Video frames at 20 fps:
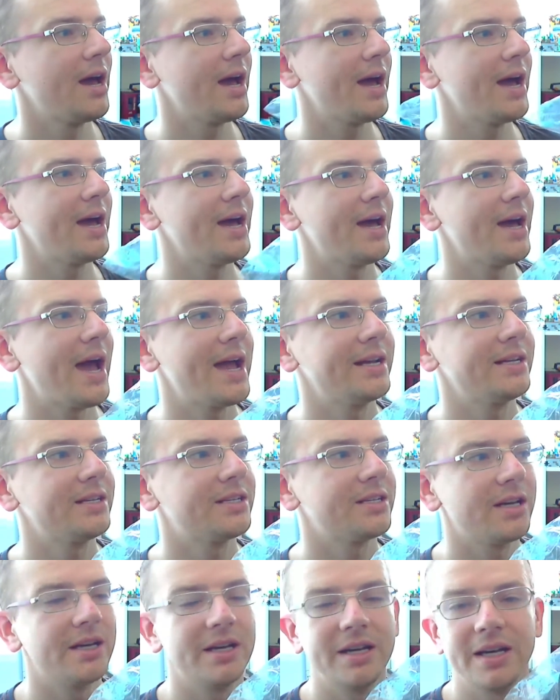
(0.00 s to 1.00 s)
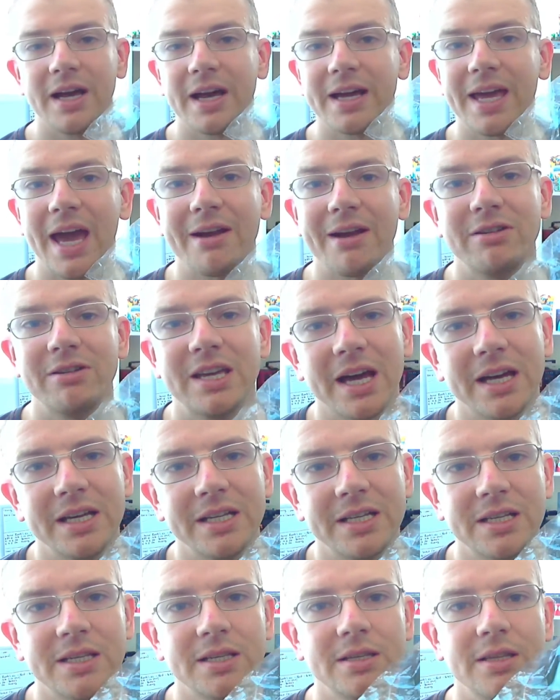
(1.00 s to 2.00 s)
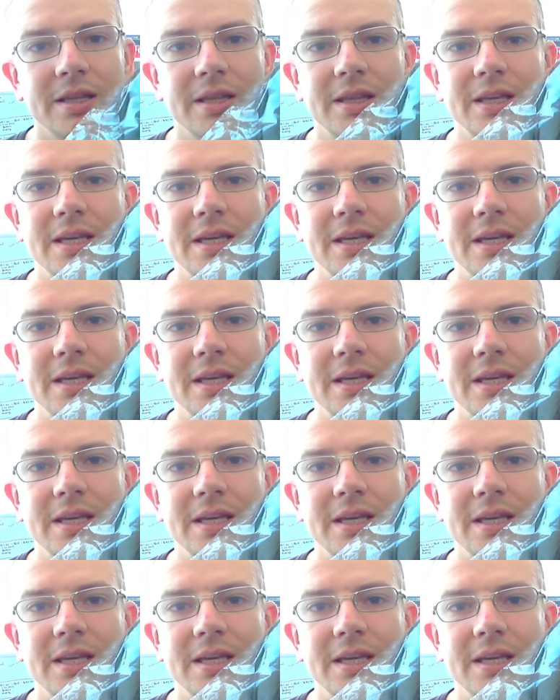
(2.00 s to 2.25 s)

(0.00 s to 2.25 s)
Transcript: and a carry case that